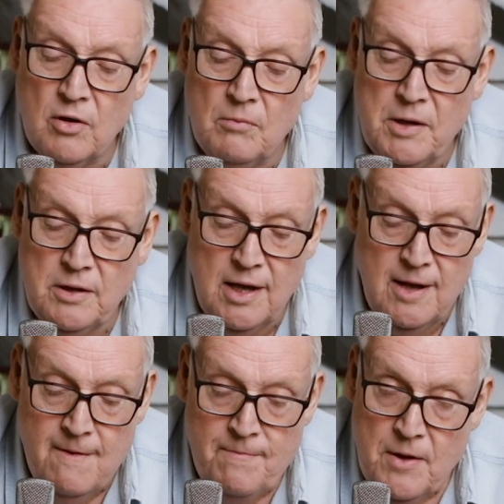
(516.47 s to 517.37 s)
It'll be
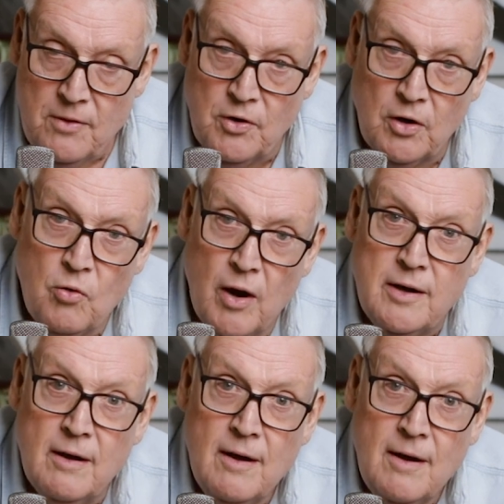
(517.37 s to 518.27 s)
the
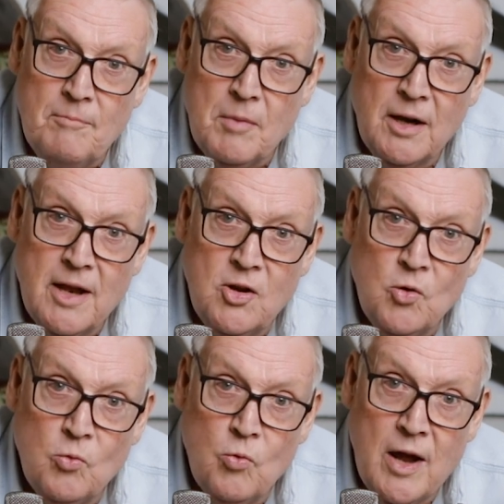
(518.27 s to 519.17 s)
great
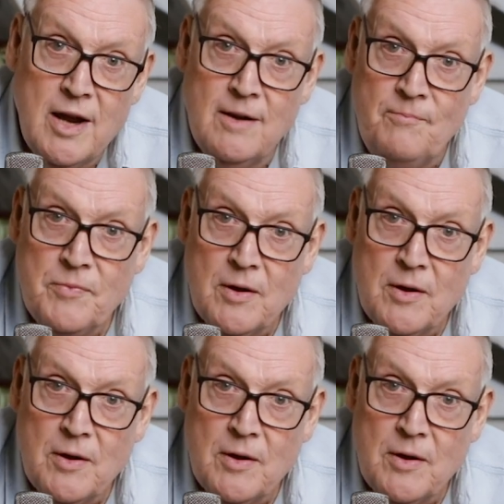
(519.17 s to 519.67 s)
millennial reign